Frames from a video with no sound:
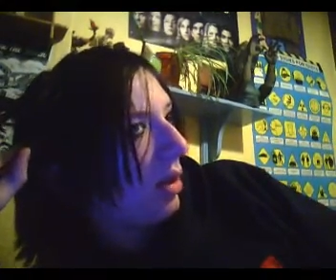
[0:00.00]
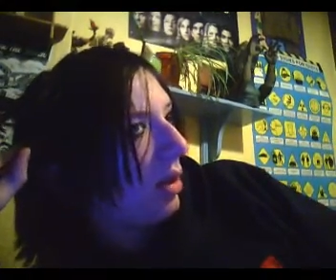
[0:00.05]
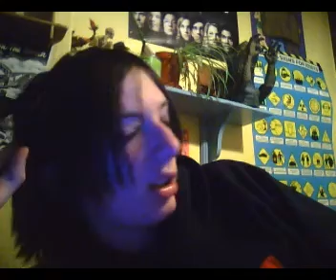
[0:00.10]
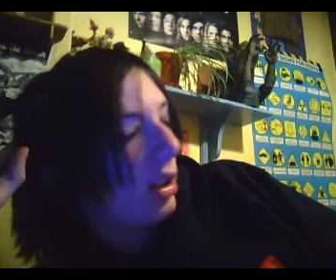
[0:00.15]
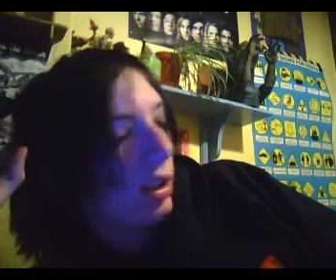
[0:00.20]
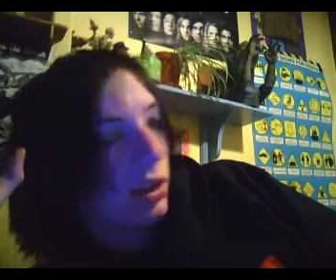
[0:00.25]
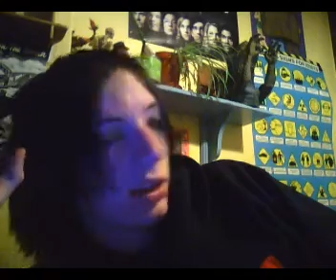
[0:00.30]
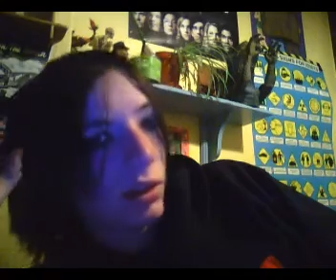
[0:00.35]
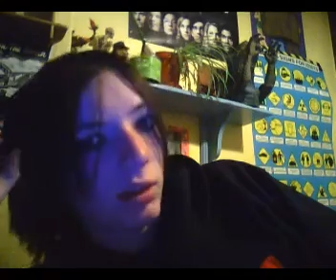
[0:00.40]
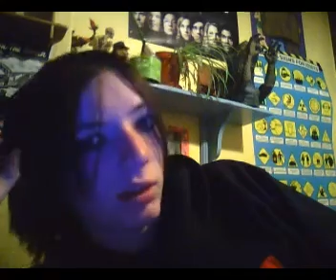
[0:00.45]

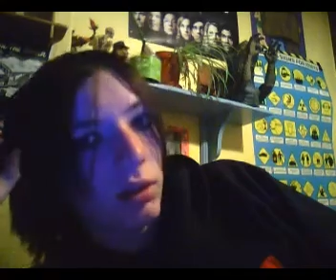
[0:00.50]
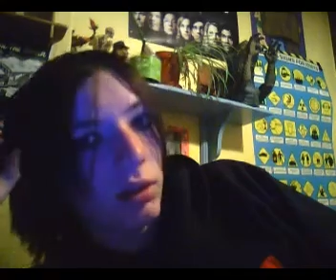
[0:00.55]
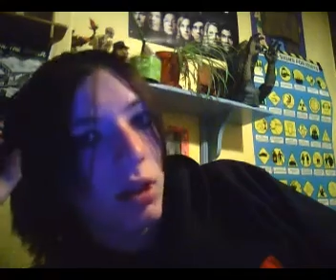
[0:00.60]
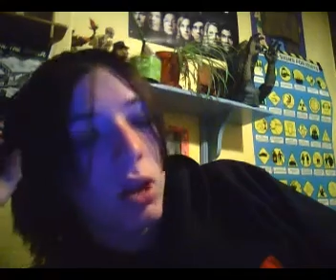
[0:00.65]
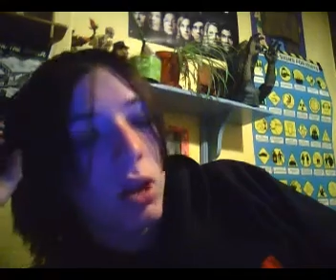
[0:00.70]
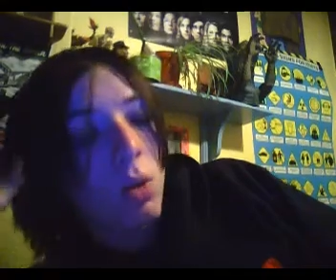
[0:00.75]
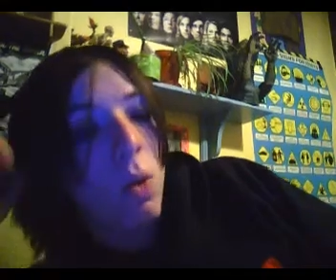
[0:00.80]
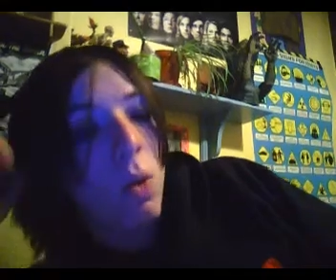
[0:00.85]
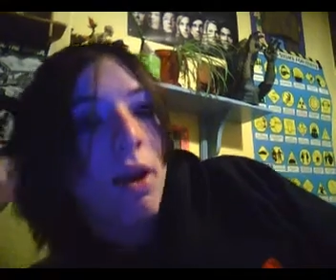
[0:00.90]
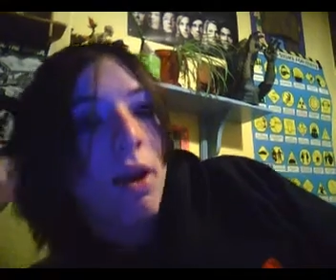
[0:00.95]
Yeah.
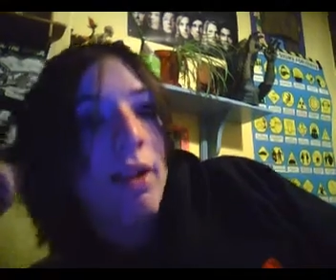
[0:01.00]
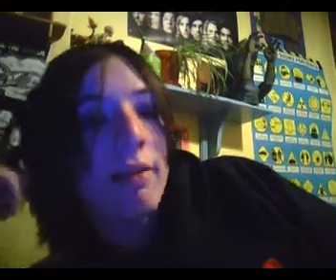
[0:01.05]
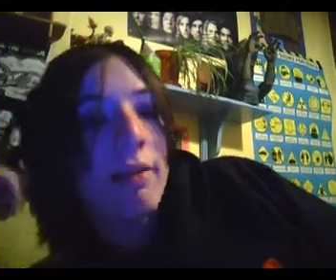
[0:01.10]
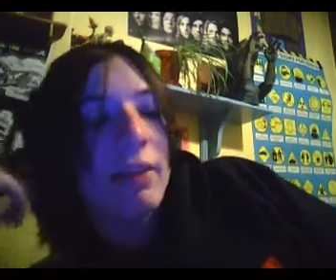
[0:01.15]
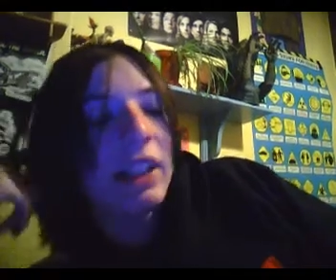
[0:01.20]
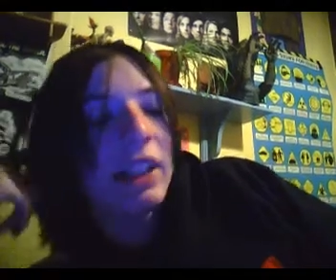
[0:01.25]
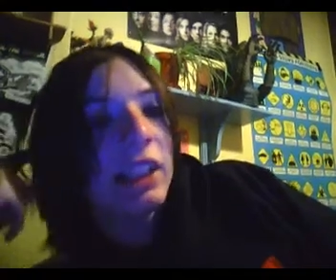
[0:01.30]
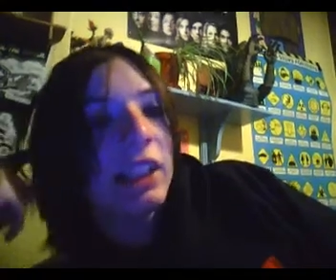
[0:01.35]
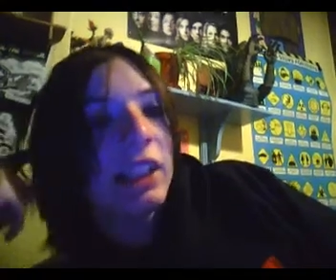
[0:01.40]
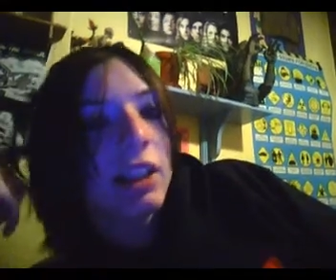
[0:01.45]
Oh,
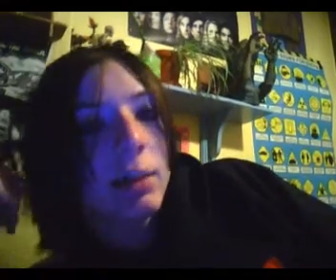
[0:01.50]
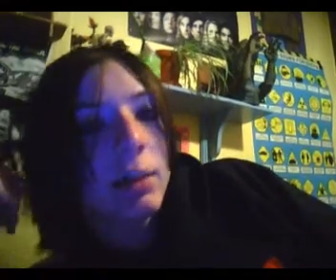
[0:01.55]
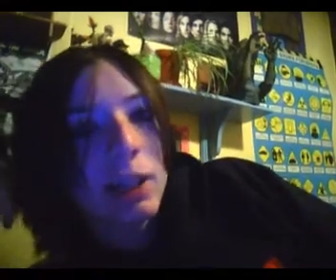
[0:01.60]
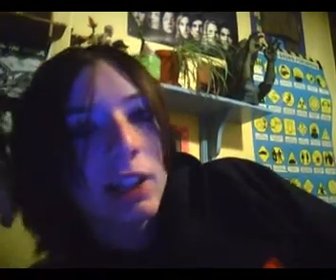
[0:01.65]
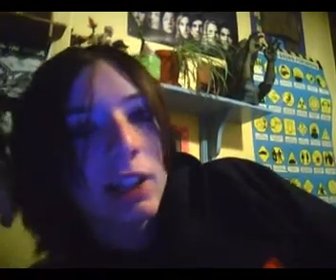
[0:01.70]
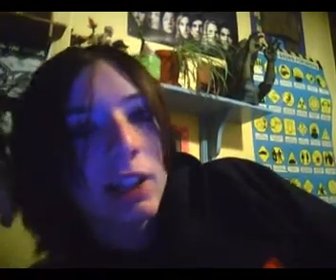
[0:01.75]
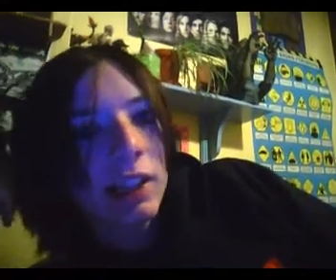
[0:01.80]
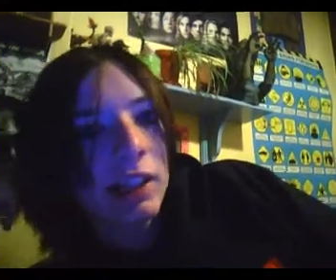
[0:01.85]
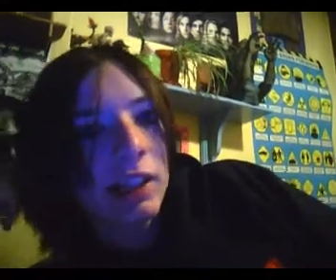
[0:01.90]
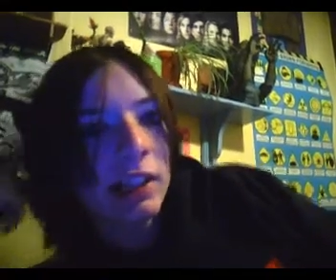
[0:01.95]
and thanks to the
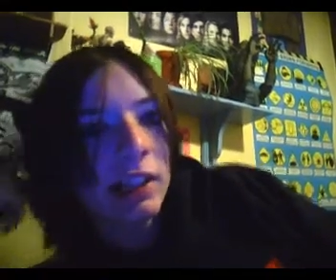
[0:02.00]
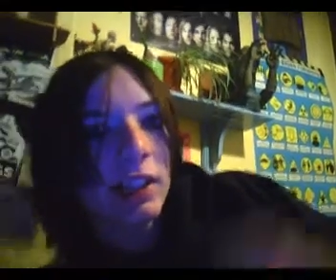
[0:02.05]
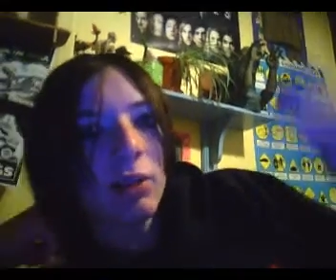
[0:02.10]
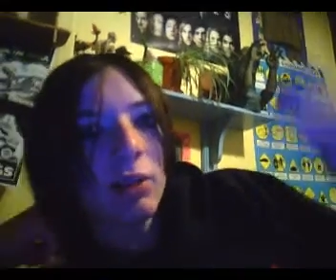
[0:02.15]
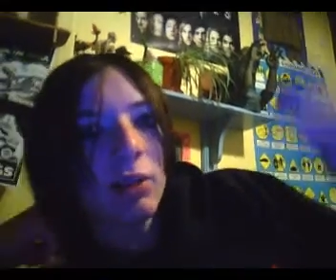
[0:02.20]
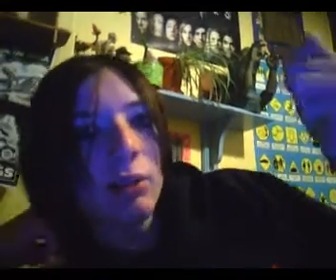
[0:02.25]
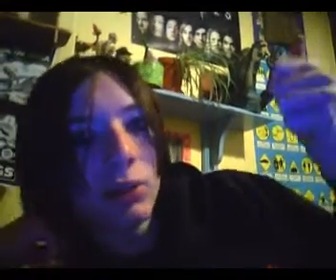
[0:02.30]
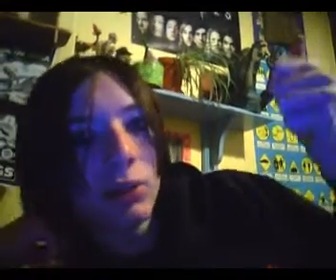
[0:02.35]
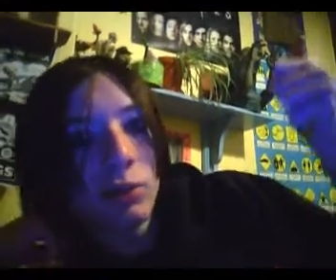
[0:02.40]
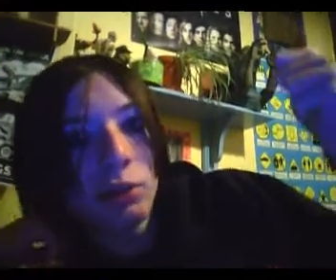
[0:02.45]
person that
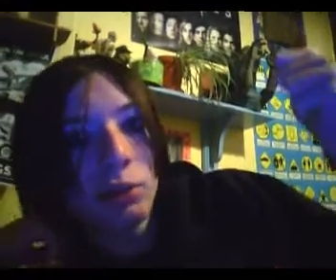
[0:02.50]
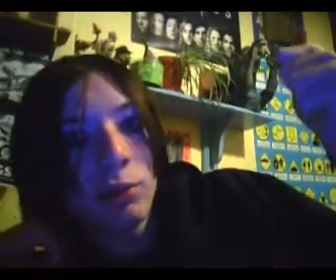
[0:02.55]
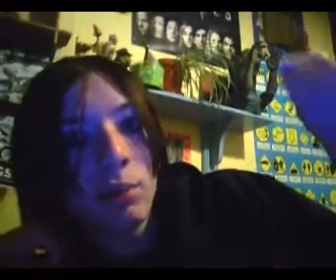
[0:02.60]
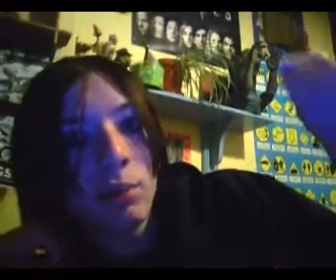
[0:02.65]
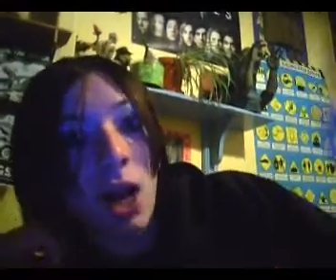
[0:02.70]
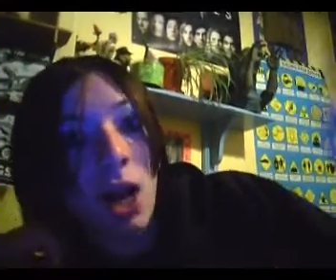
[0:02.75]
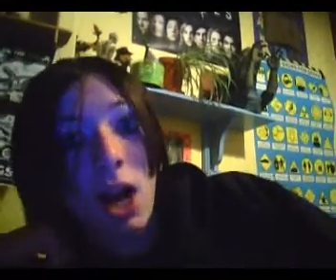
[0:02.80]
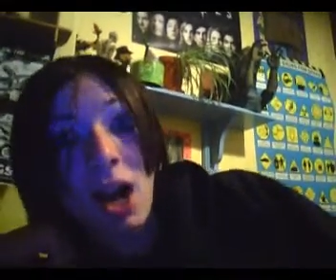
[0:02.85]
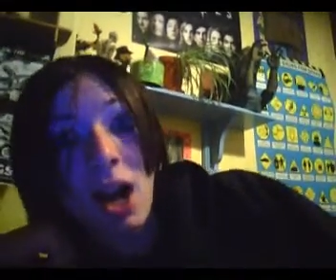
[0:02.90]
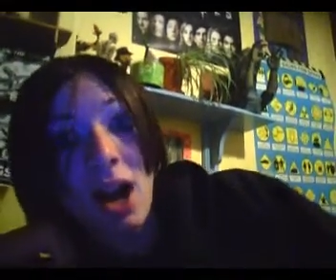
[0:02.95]
said I was
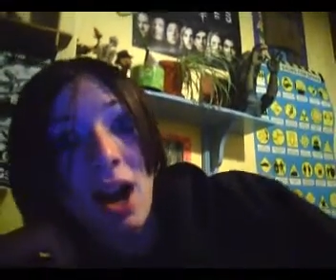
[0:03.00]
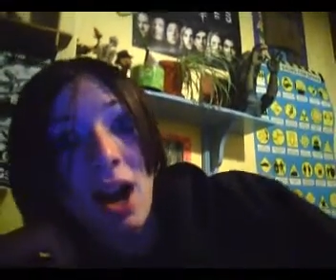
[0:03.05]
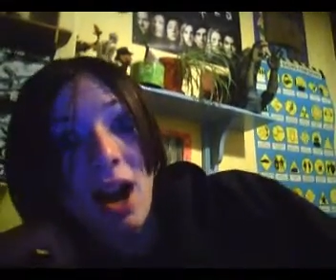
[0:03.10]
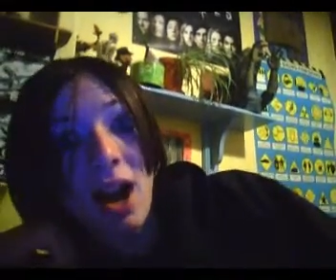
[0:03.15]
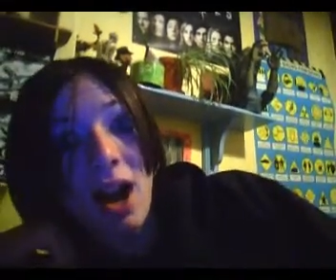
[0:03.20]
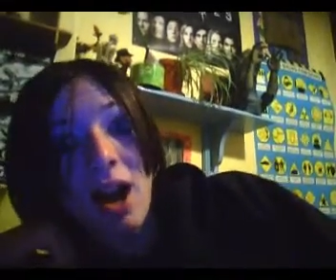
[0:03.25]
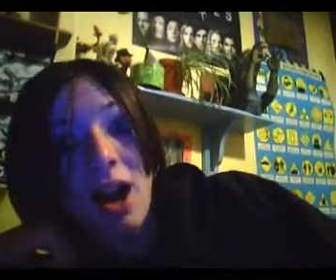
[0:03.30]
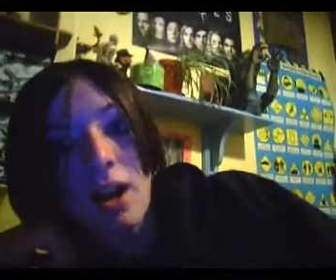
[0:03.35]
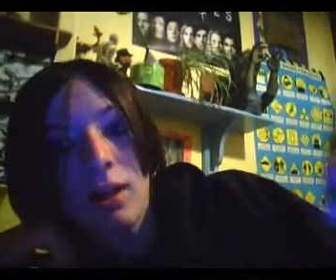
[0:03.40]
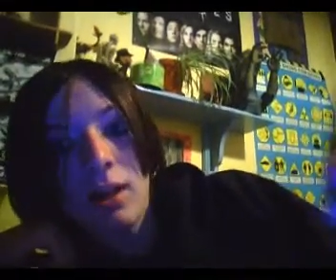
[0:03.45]
awesome.
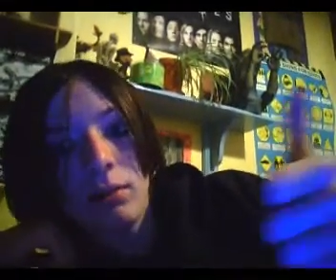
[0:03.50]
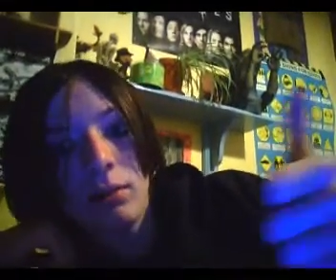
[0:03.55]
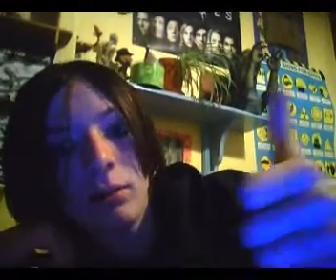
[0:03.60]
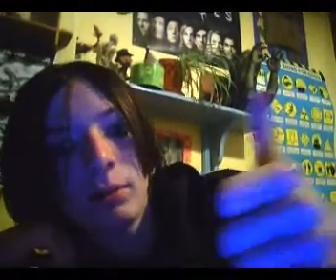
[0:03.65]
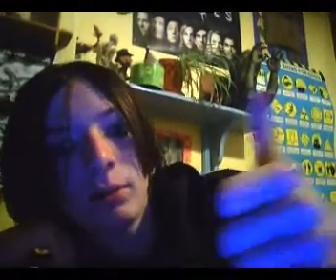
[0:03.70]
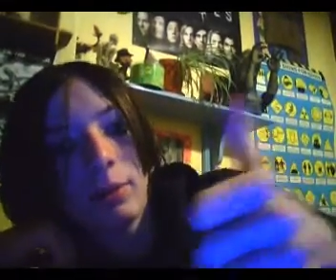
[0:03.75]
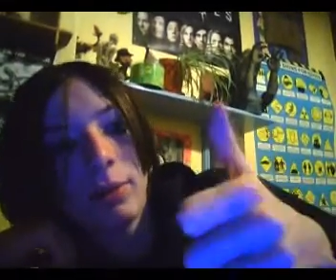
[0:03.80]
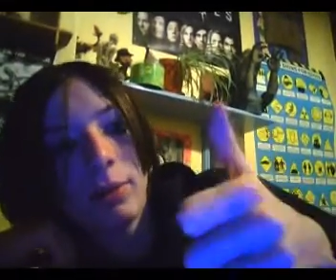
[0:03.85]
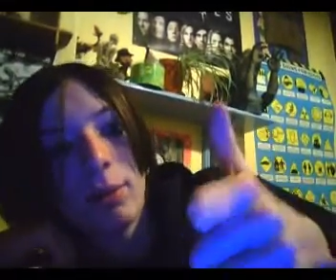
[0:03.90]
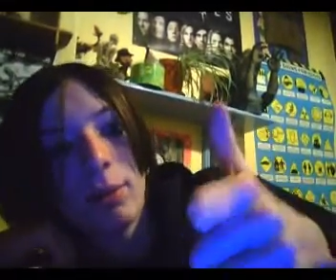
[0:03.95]
That
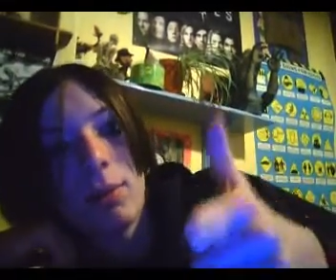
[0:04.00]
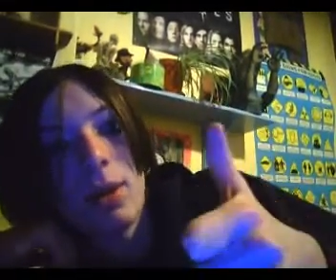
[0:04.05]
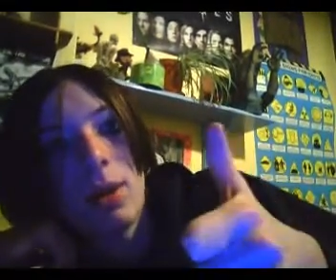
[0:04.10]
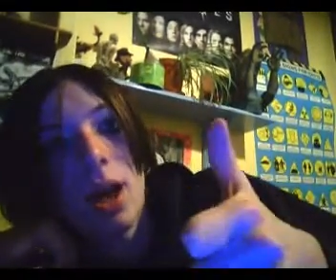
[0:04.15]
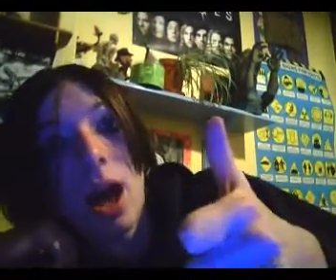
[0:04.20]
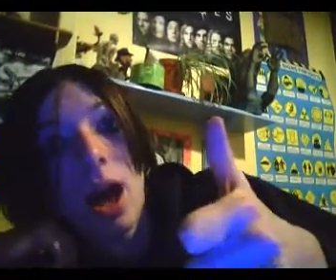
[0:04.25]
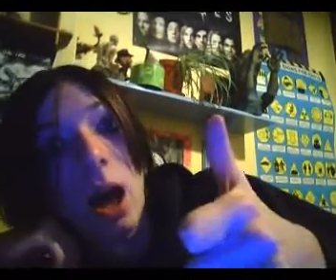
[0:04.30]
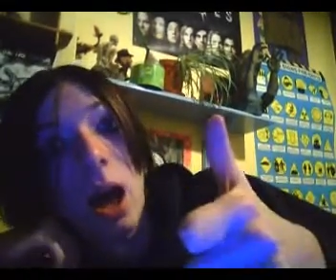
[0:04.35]
was fun.